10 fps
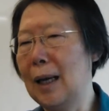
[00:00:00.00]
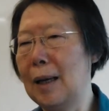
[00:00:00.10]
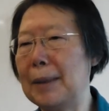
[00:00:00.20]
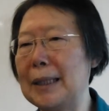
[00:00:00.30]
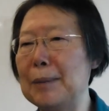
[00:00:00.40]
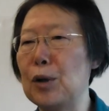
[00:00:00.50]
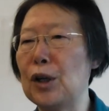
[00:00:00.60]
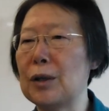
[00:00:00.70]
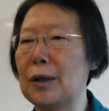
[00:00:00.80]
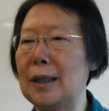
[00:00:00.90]
But in
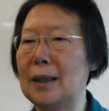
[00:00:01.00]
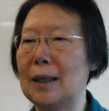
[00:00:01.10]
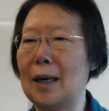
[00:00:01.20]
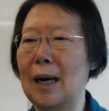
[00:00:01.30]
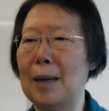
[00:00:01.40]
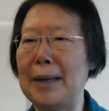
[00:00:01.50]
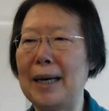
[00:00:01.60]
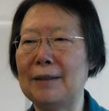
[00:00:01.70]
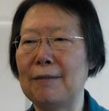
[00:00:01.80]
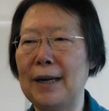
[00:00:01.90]
particular, my
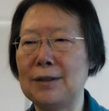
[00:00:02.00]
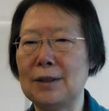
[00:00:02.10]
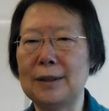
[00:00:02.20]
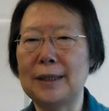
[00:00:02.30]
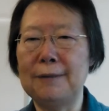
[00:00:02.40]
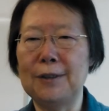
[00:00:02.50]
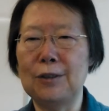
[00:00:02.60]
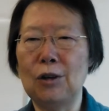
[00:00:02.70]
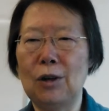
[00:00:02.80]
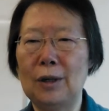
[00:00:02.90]
advisor, David
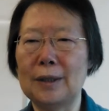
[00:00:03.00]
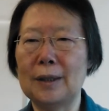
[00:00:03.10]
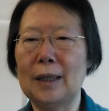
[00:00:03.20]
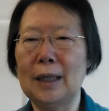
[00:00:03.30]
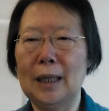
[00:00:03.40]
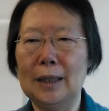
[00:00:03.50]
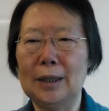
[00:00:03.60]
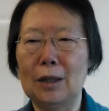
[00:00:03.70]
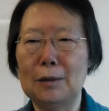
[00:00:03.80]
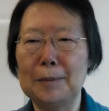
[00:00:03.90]
Clark,
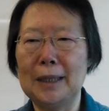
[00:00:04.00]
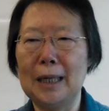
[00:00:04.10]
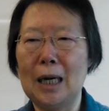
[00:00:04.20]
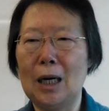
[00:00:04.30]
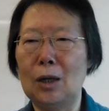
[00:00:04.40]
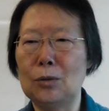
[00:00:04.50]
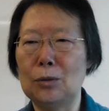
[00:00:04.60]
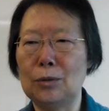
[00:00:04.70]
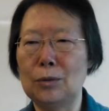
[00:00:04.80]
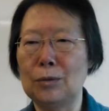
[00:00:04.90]
taught me how
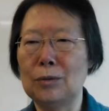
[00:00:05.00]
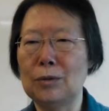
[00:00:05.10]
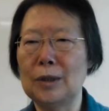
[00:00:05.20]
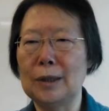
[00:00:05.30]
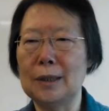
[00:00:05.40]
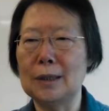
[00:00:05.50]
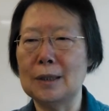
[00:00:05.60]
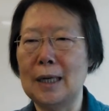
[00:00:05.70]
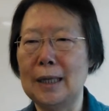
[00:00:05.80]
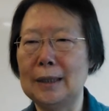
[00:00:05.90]
to
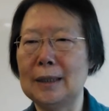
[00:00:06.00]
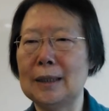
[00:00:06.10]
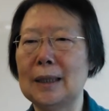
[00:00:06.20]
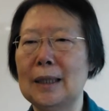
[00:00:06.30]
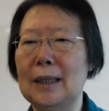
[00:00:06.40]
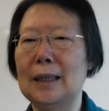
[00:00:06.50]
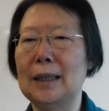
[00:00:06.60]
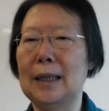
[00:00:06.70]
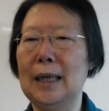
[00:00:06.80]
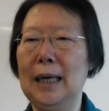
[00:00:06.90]
design
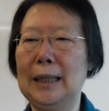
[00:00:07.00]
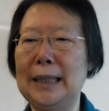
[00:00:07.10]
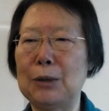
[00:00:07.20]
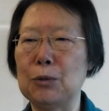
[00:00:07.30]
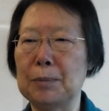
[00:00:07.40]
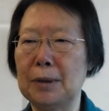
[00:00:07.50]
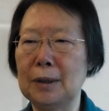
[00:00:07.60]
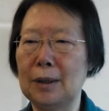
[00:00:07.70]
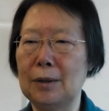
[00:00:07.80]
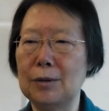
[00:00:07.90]
network
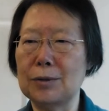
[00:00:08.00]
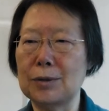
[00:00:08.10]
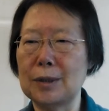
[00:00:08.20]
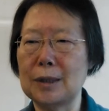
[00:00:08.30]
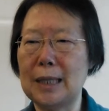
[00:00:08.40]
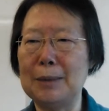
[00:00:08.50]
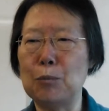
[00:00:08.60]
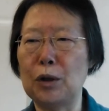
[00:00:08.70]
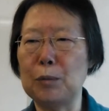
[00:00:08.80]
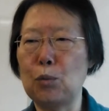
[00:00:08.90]
protocols, and
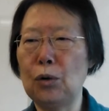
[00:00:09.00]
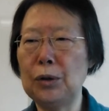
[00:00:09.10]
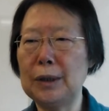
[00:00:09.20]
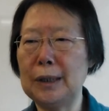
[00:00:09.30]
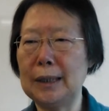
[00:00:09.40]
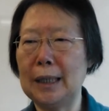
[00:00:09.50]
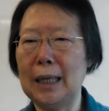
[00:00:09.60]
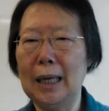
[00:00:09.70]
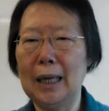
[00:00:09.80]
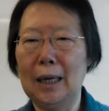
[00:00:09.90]
more importantly,
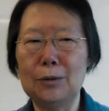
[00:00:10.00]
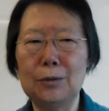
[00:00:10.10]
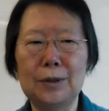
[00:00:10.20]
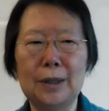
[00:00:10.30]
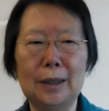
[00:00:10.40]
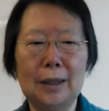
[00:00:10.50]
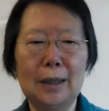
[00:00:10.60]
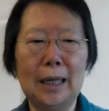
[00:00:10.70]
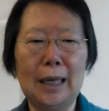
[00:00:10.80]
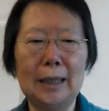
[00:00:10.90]
how to think
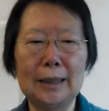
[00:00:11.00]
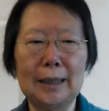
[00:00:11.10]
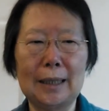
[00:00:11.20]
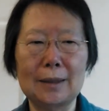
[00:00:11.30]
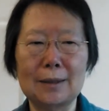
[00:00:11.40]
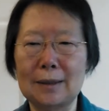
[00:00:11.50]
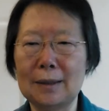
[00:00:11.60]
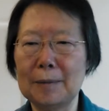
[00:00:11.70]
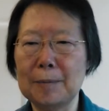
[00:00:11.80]
architecturally.